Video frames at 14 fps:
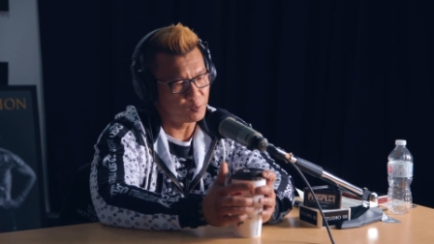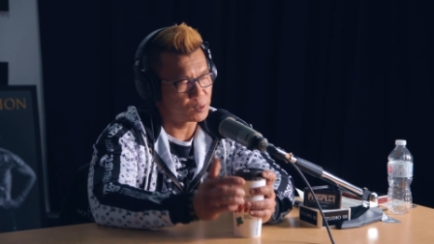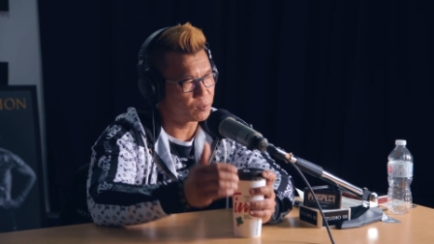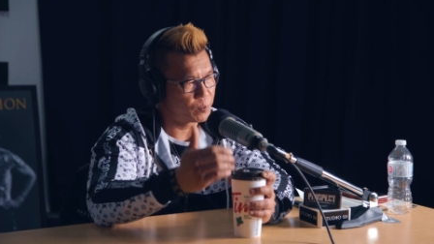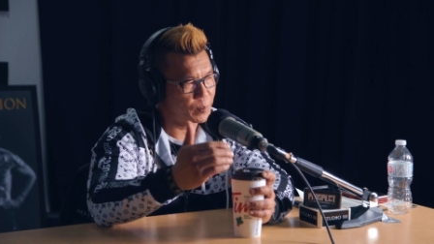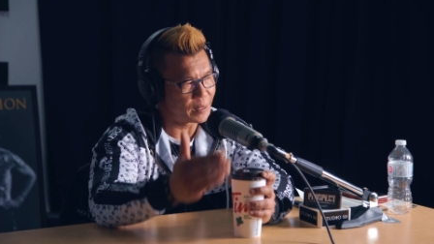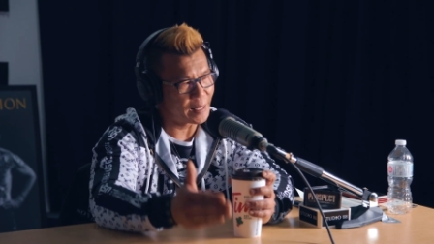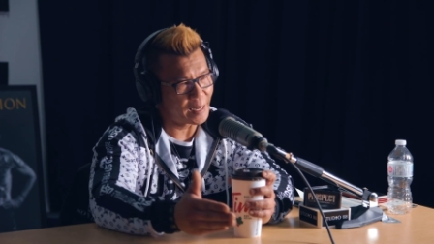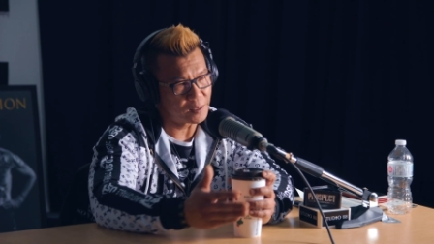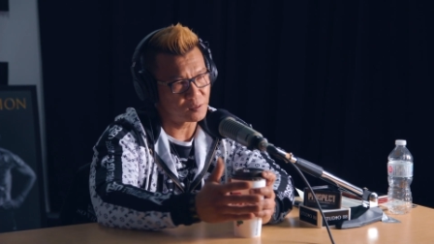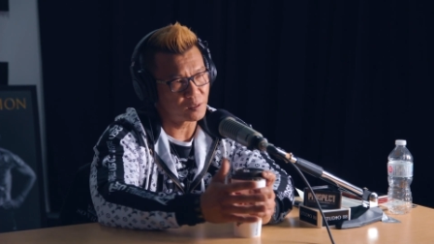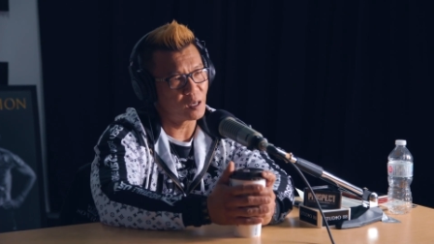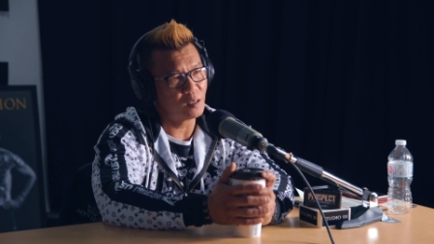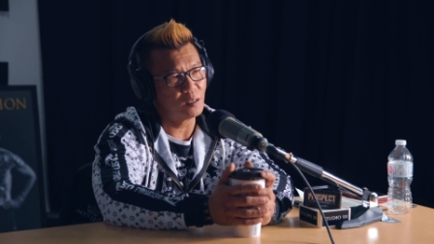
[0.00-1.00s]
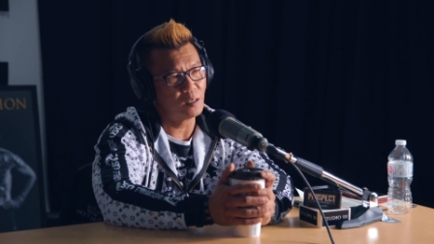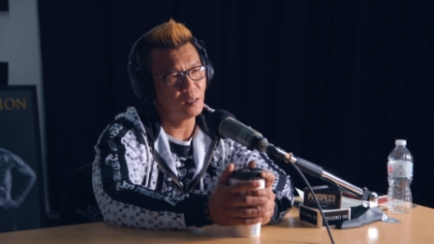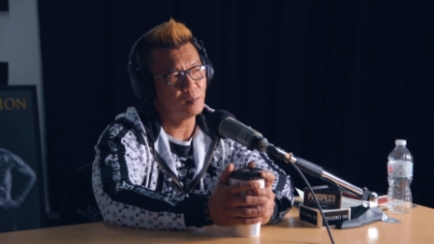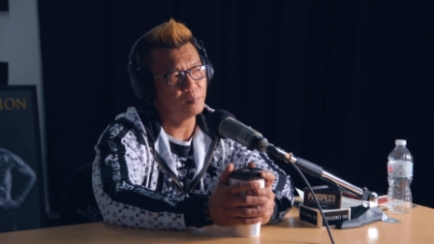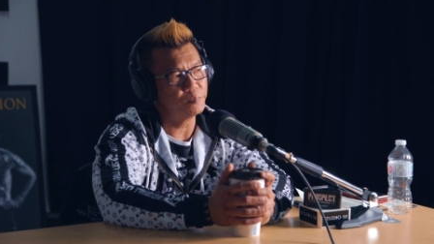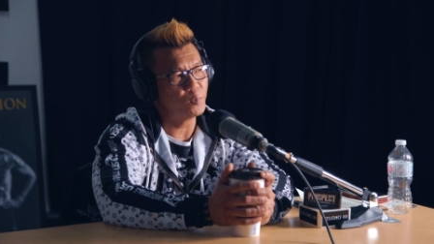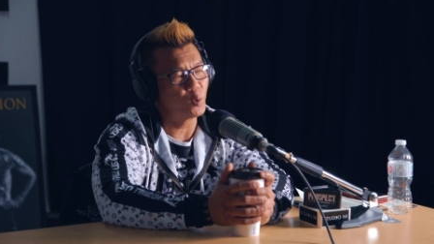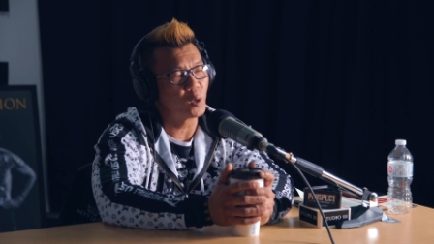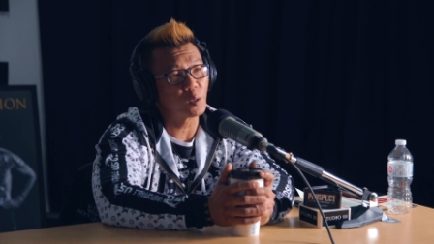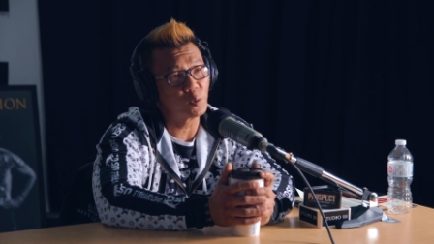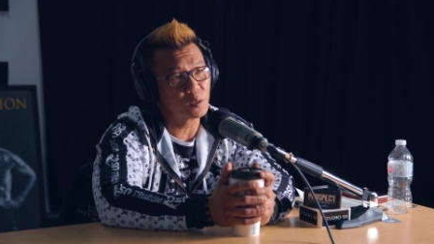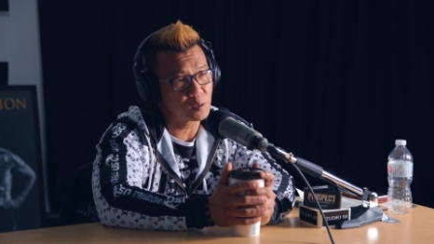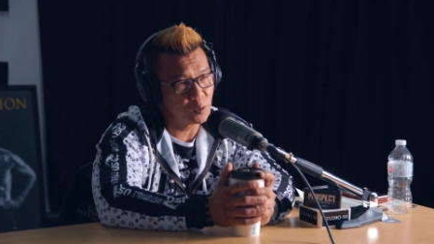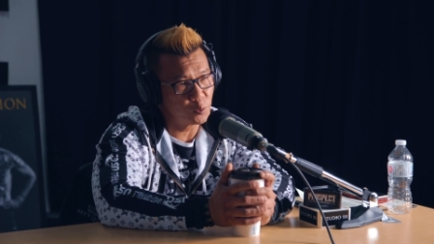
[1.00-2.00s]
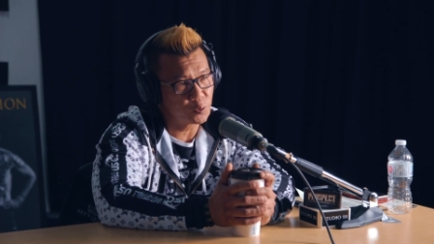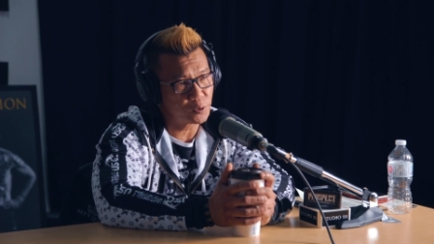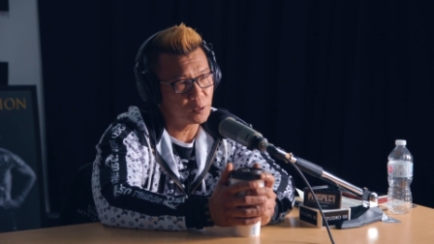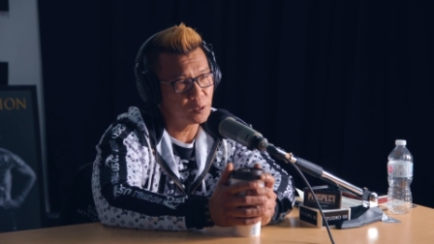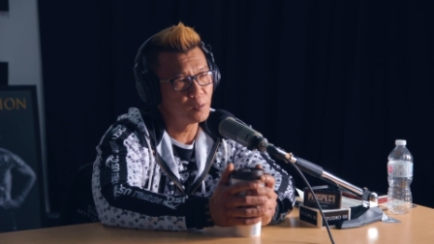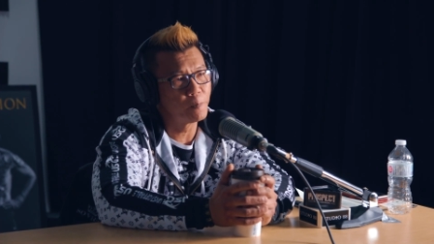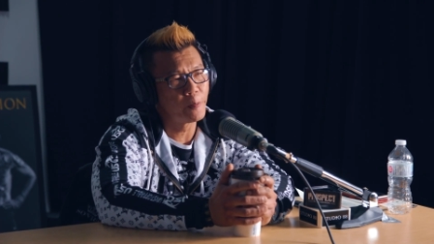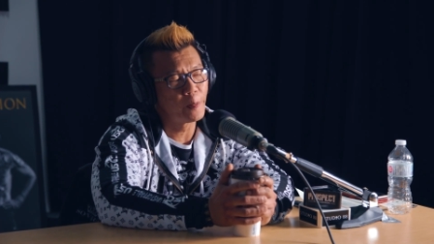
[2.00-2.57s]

Was just where my dad's work was closer.